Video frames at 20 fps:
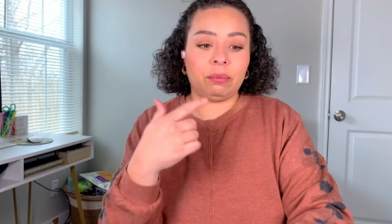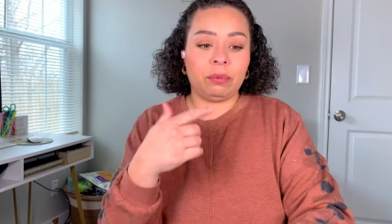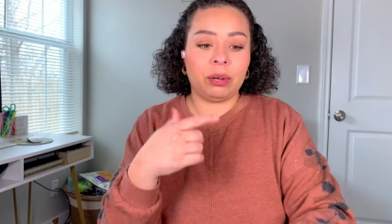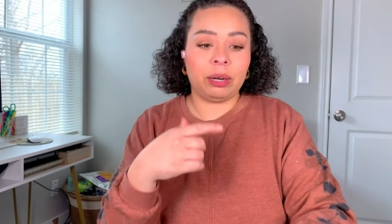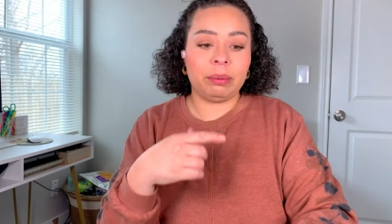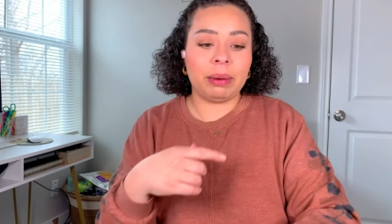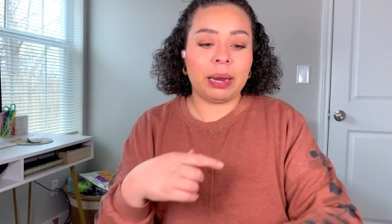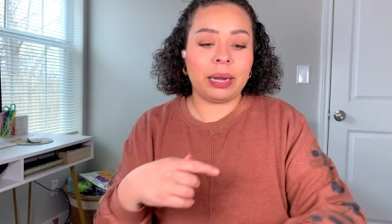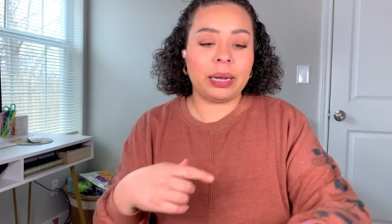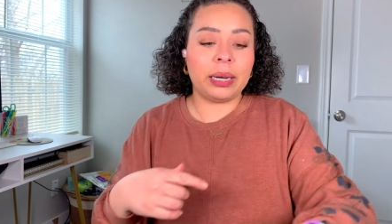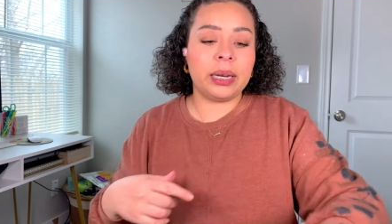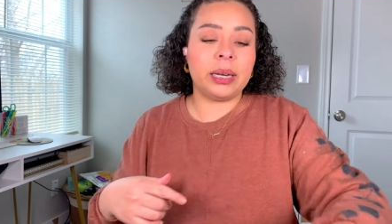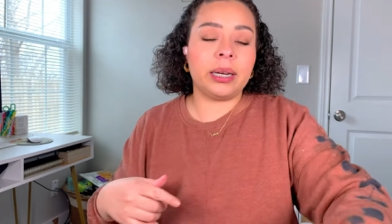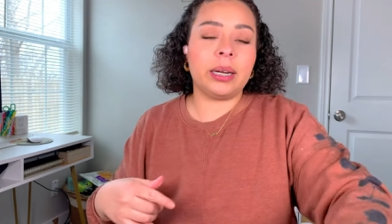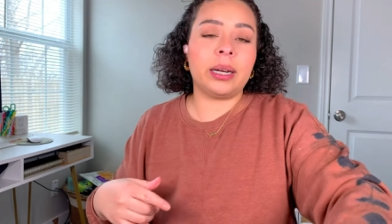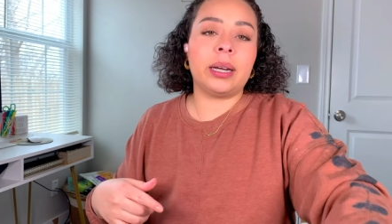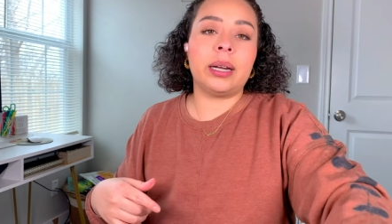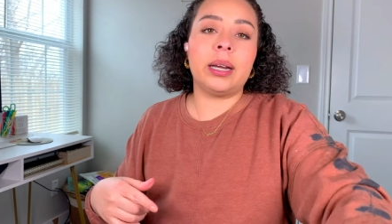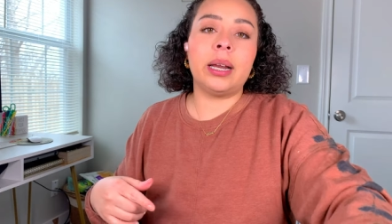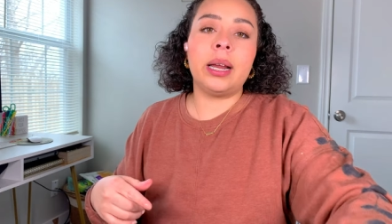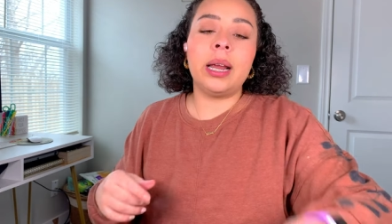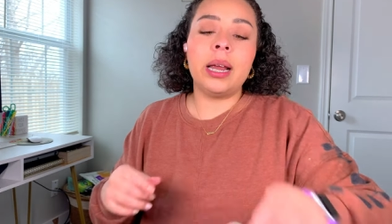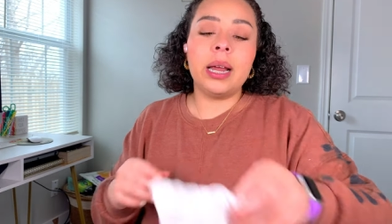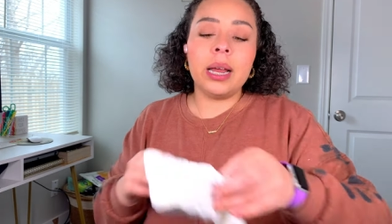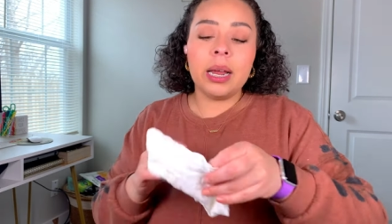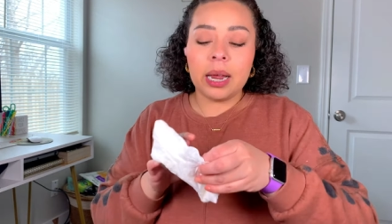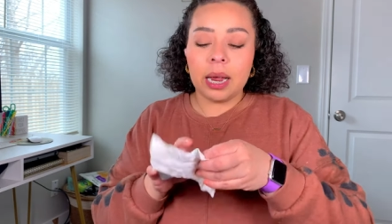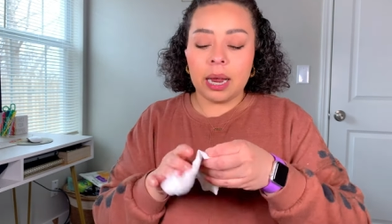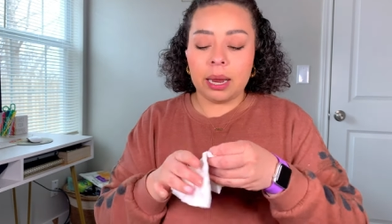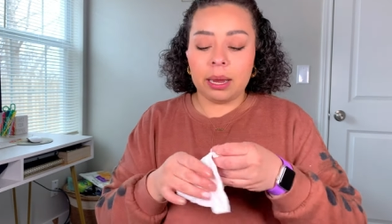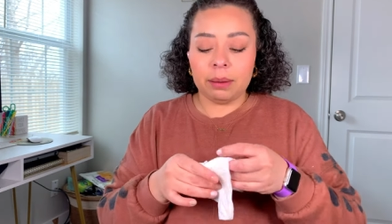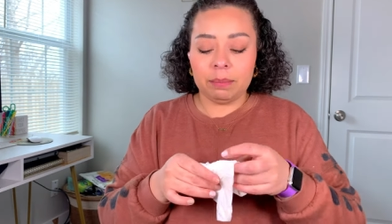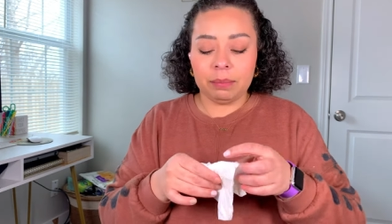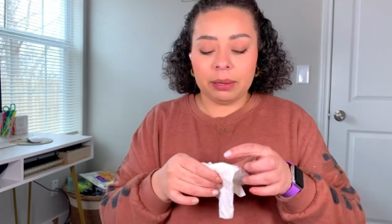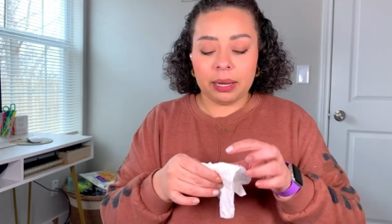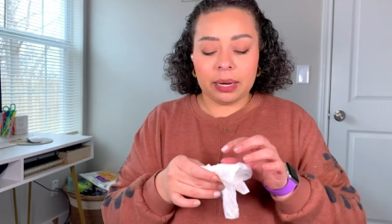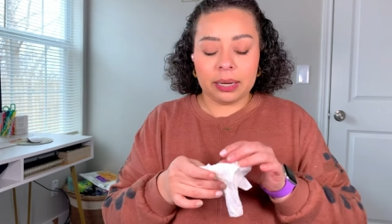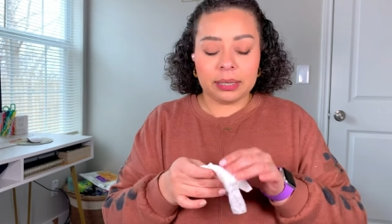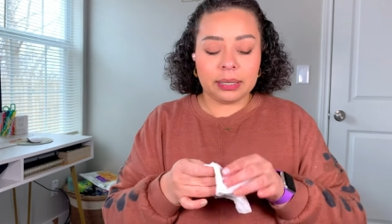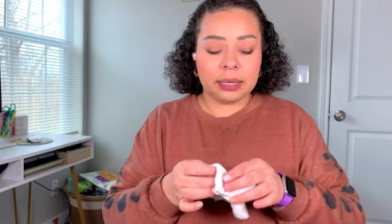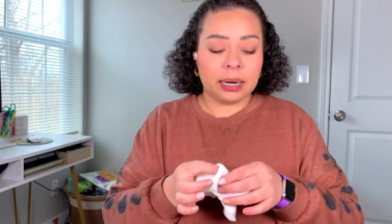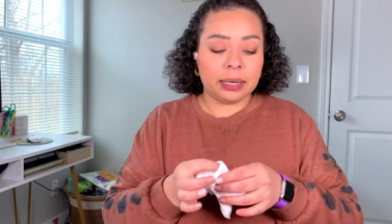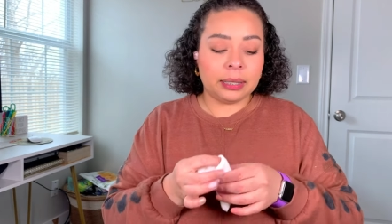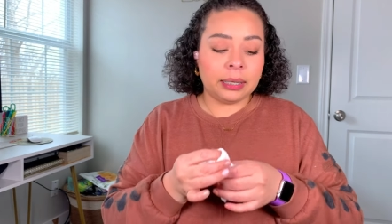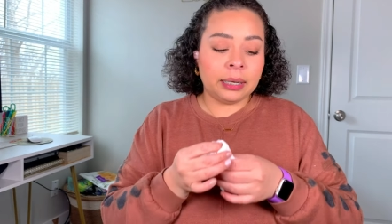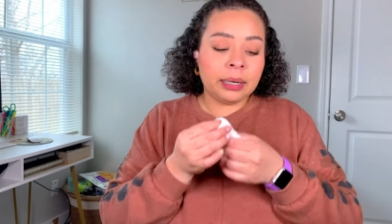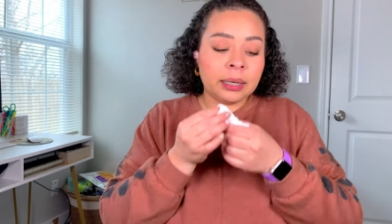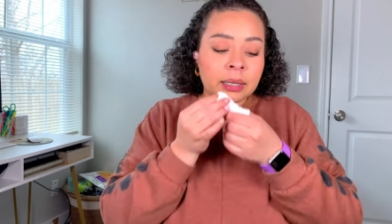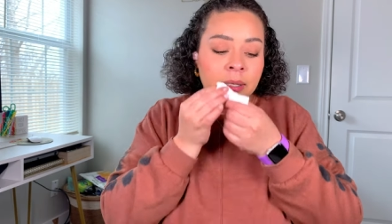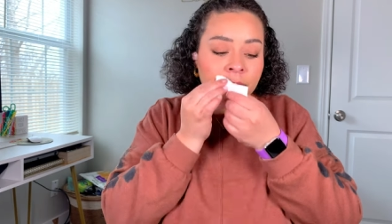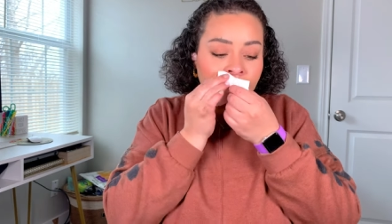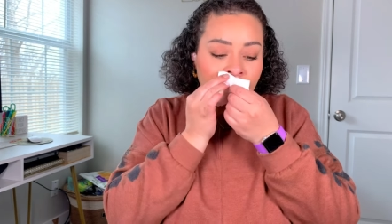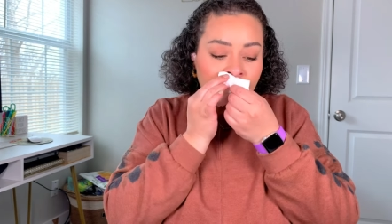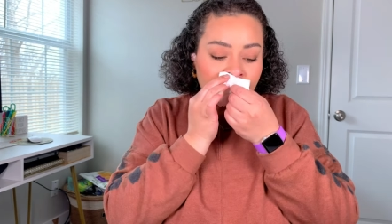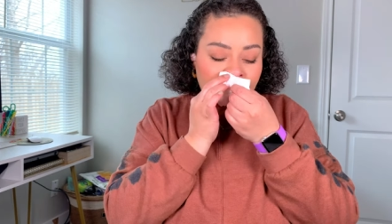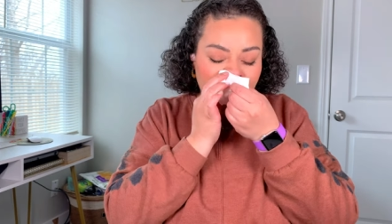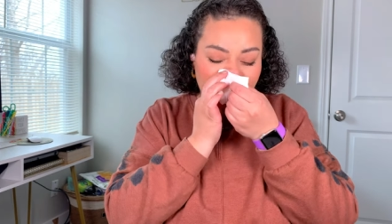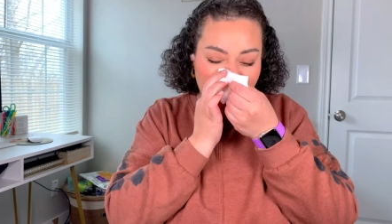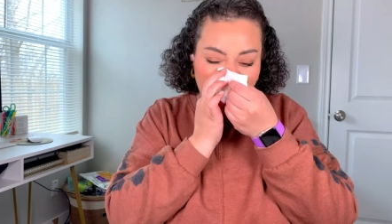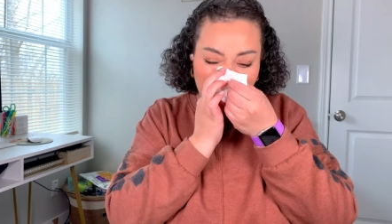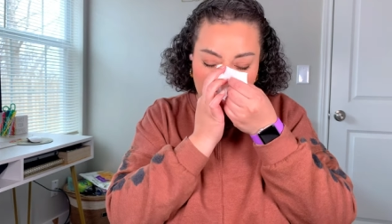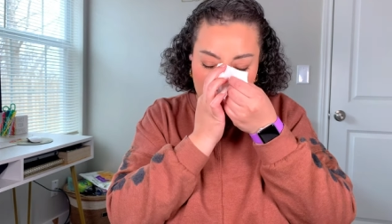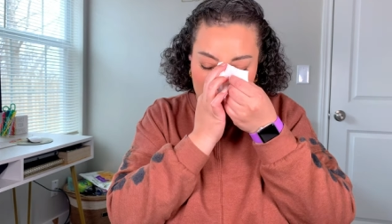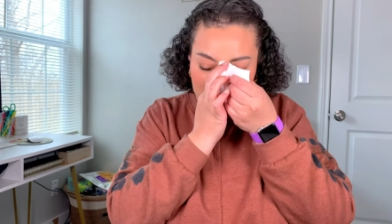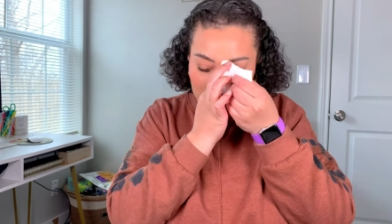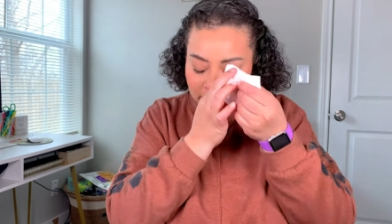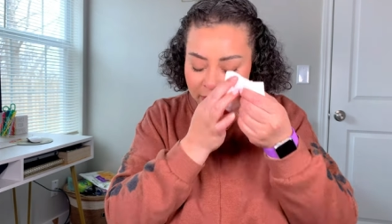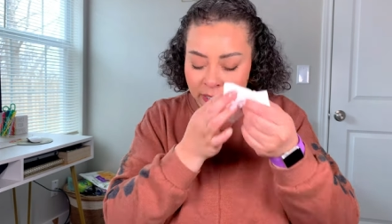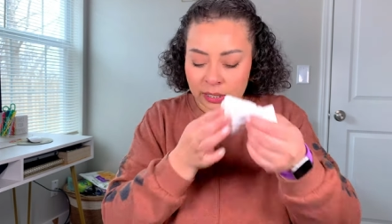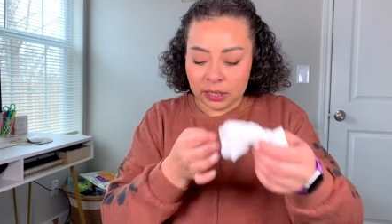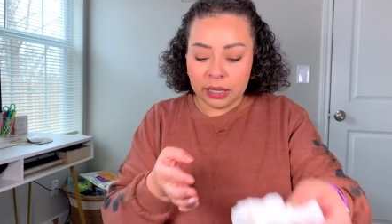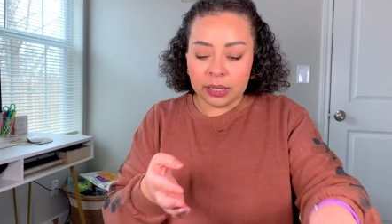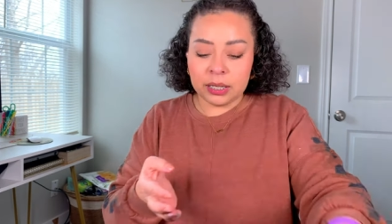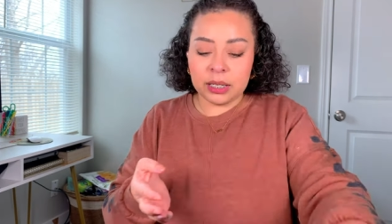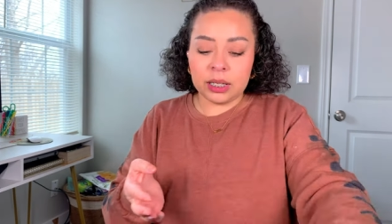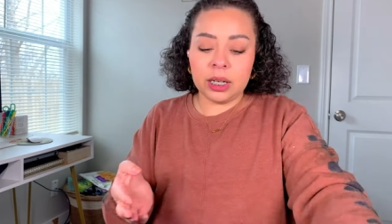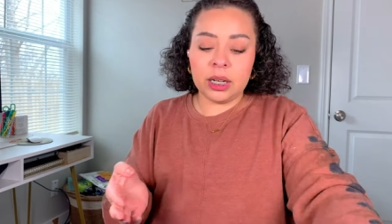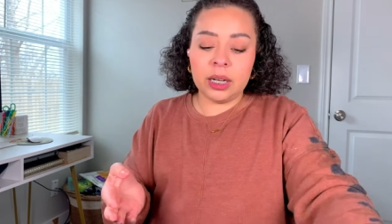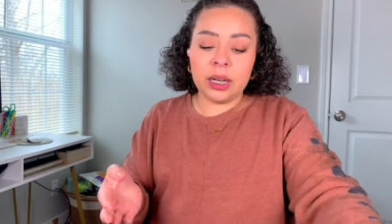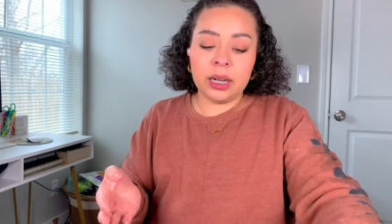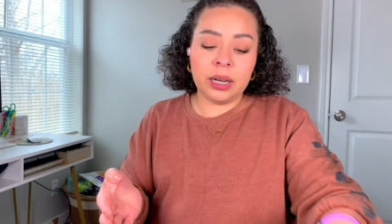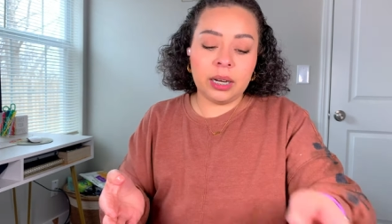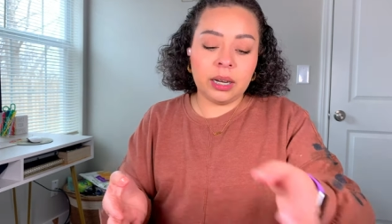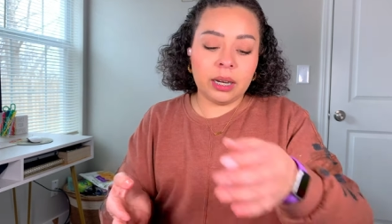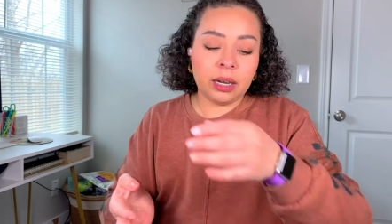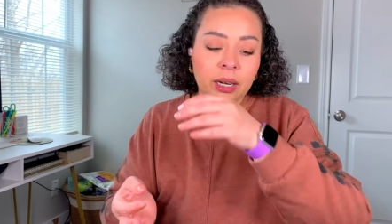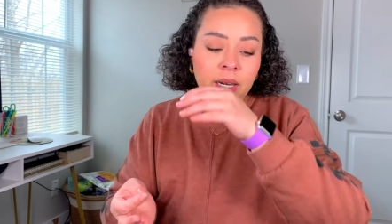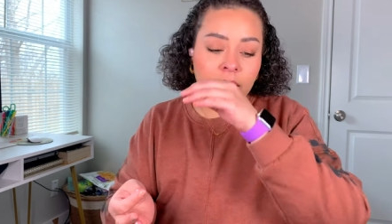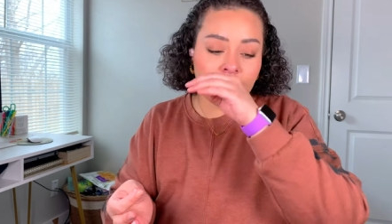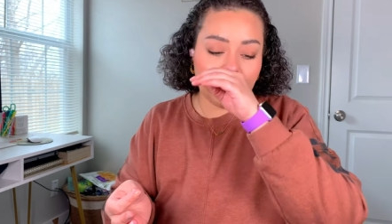one manicure. Like I said, I think it's good.